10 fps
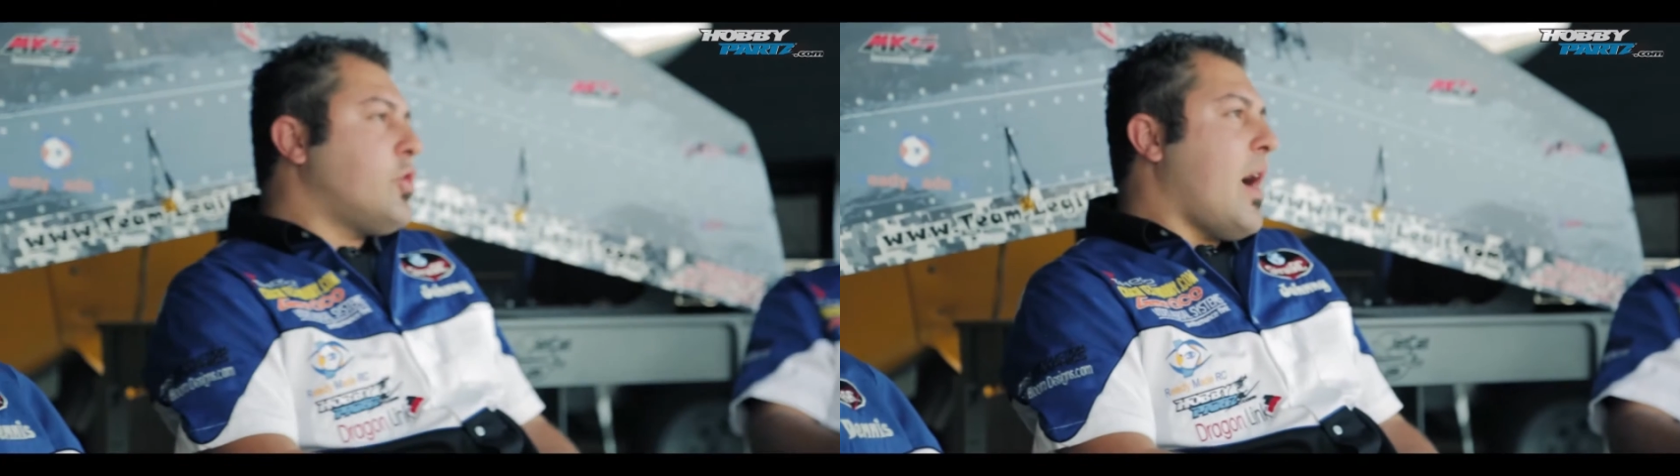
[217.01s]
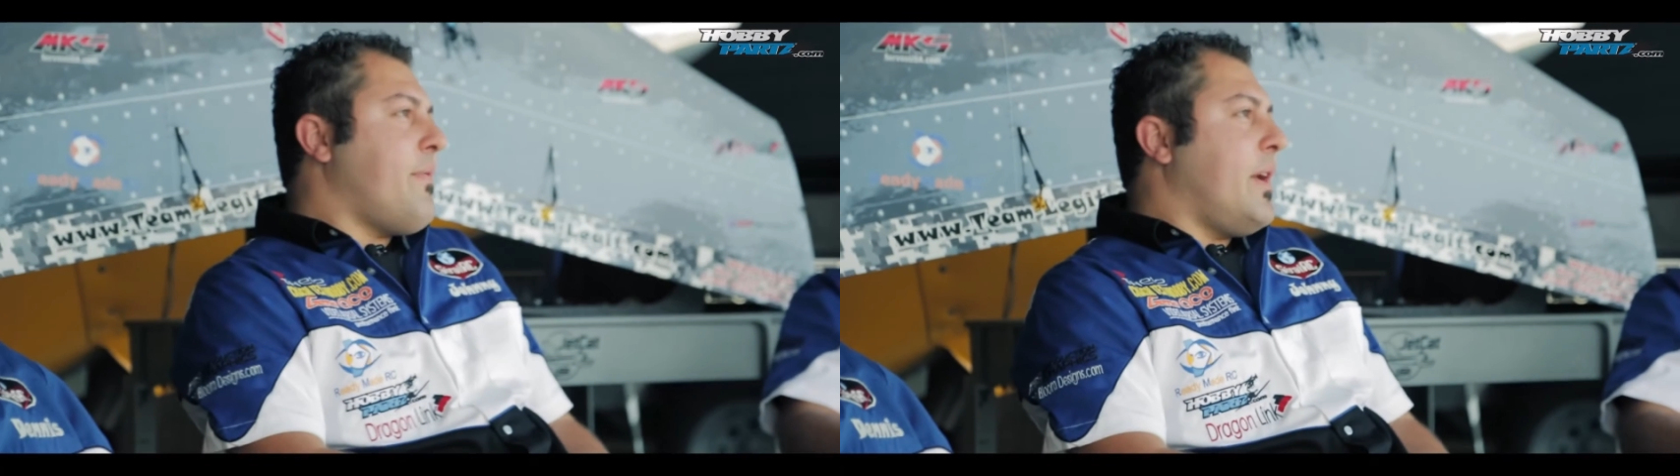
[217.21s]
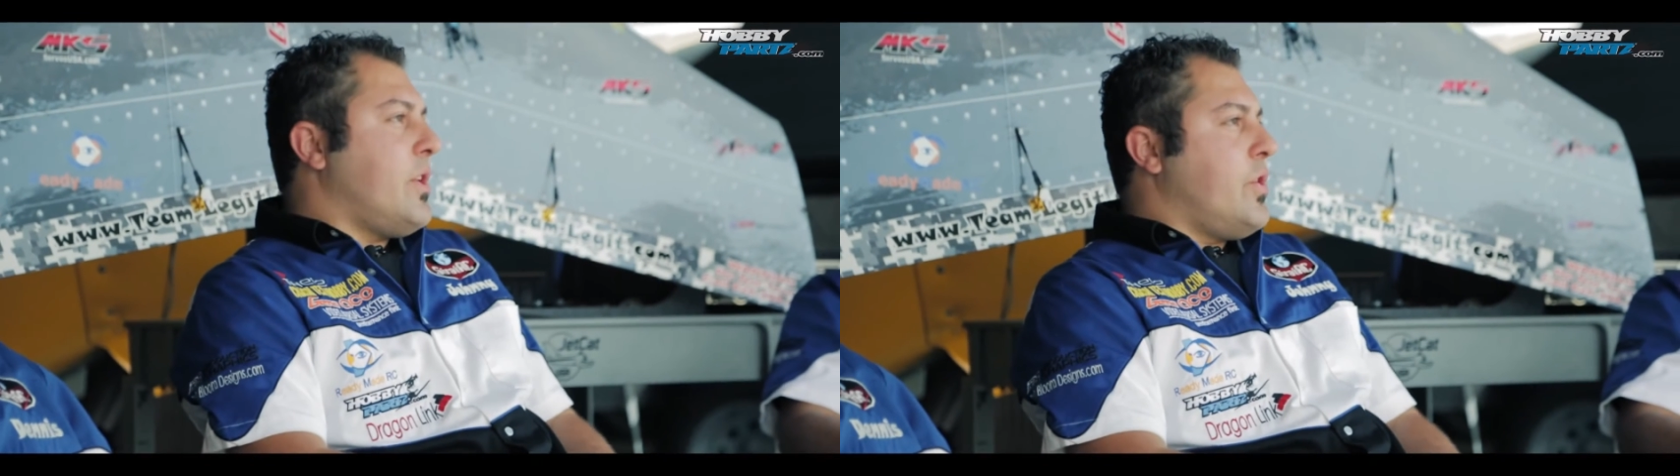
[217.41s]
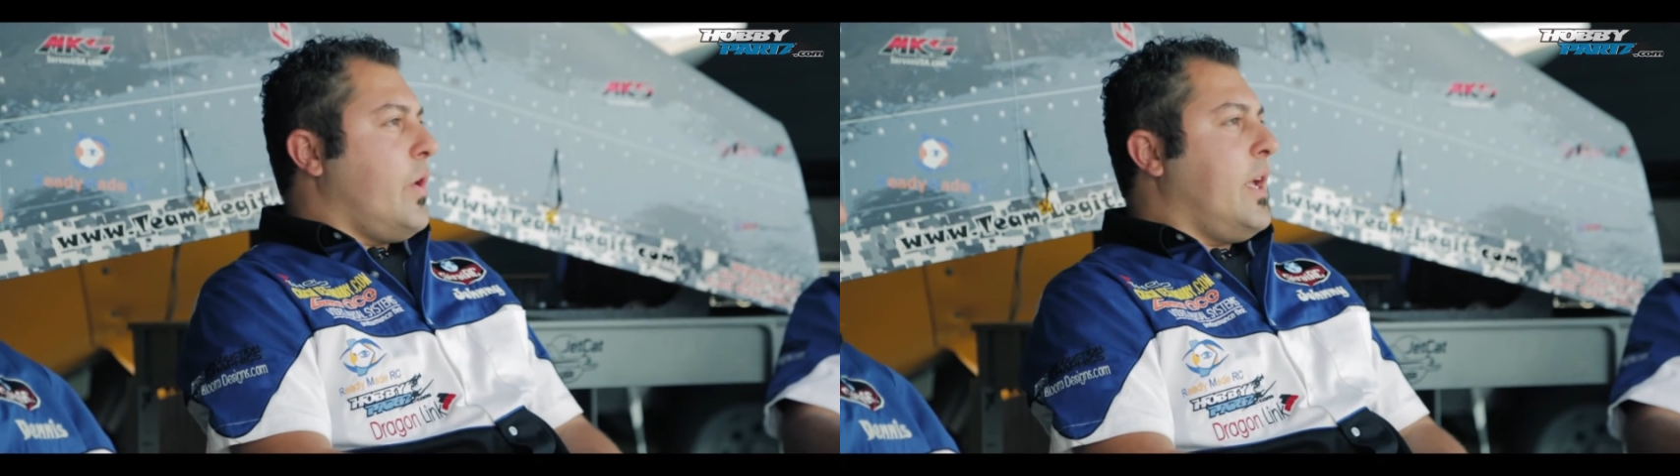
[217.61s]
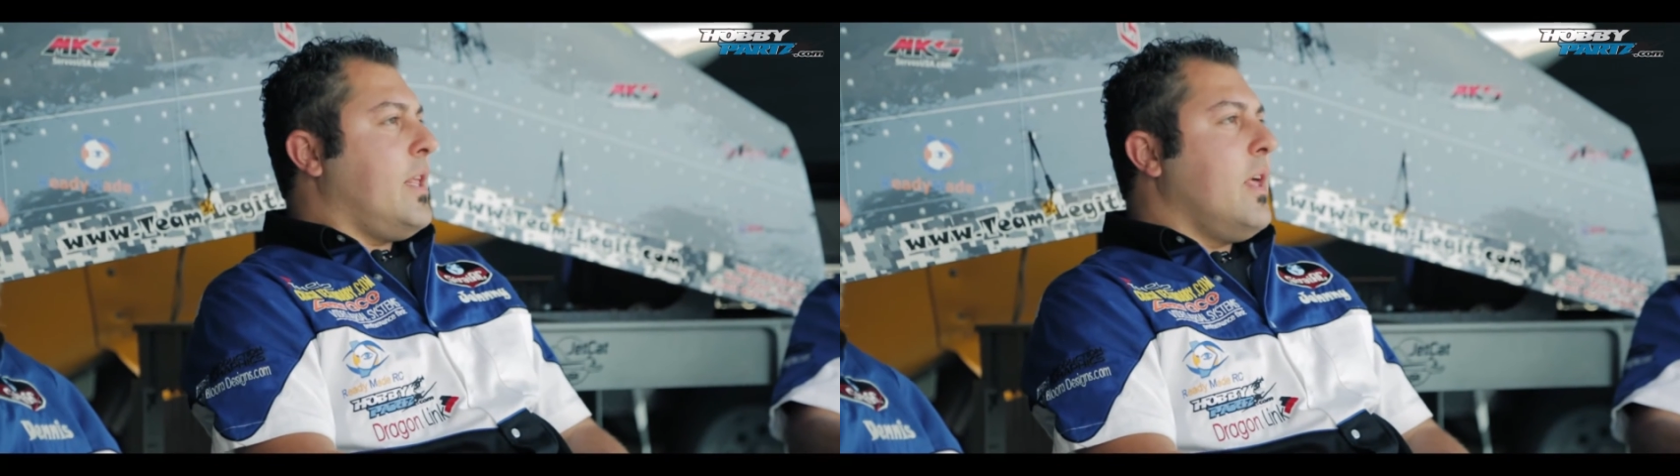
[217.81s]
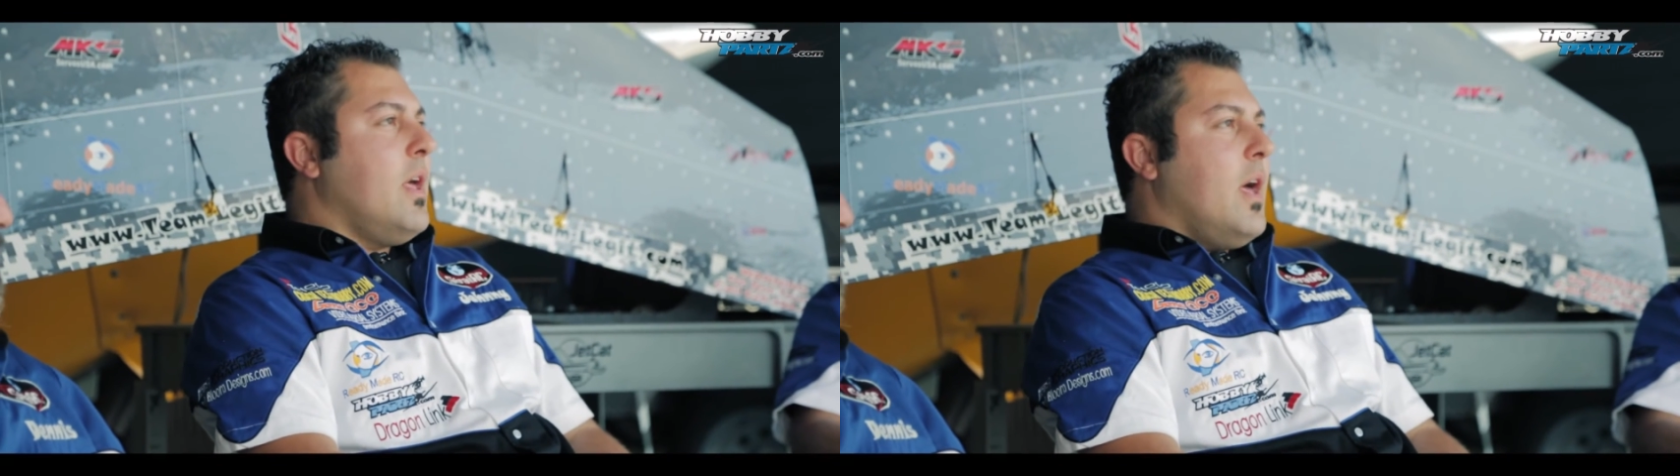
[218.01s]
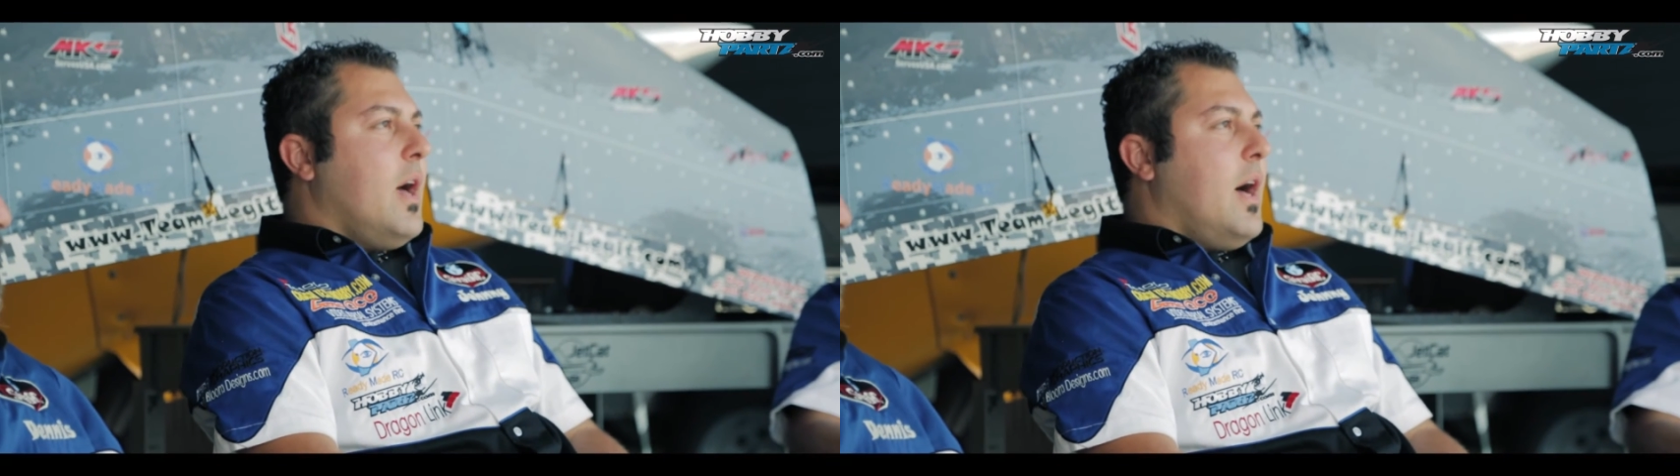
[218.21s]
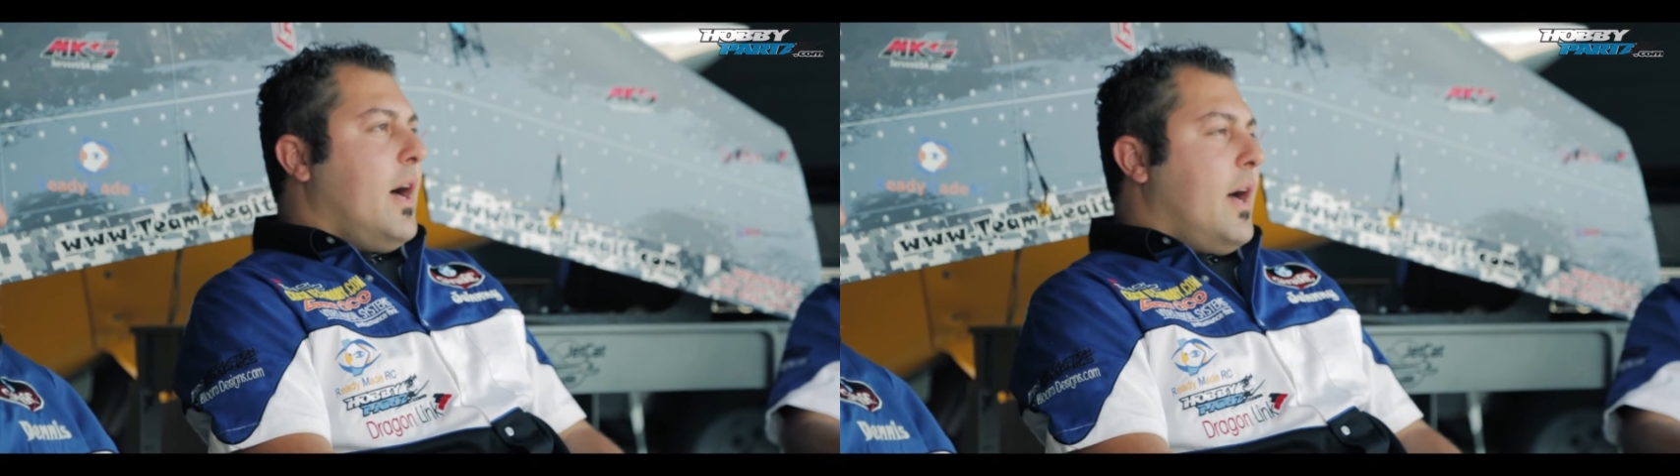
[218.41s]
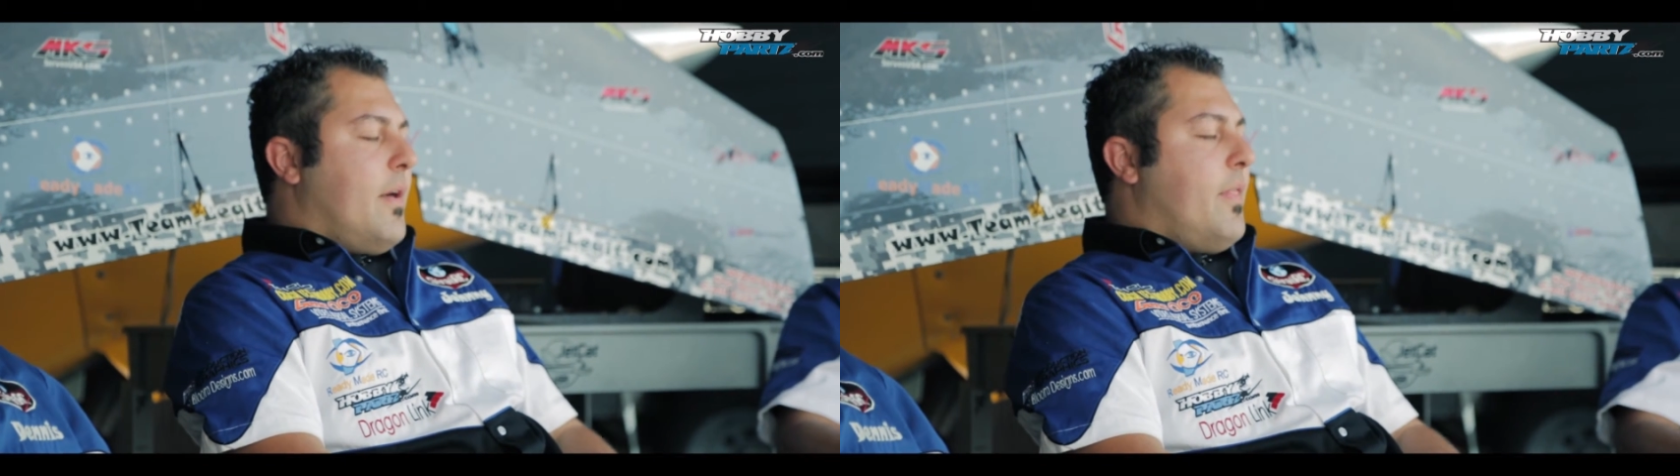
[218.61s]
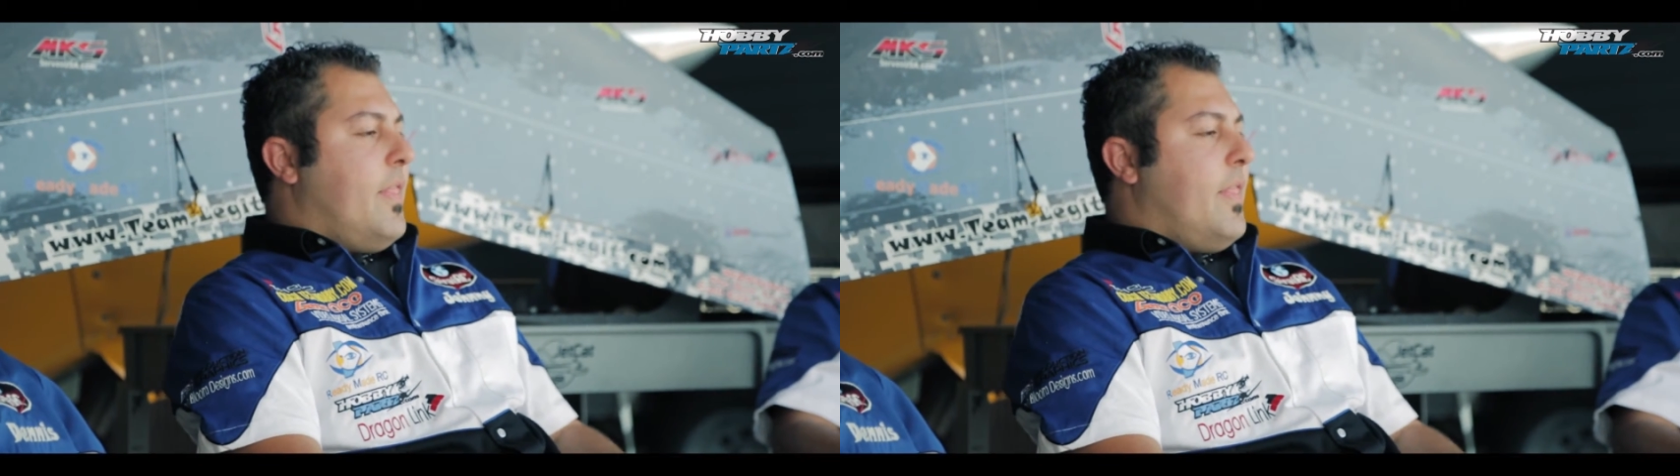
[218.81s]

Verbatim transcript: traffic during uh,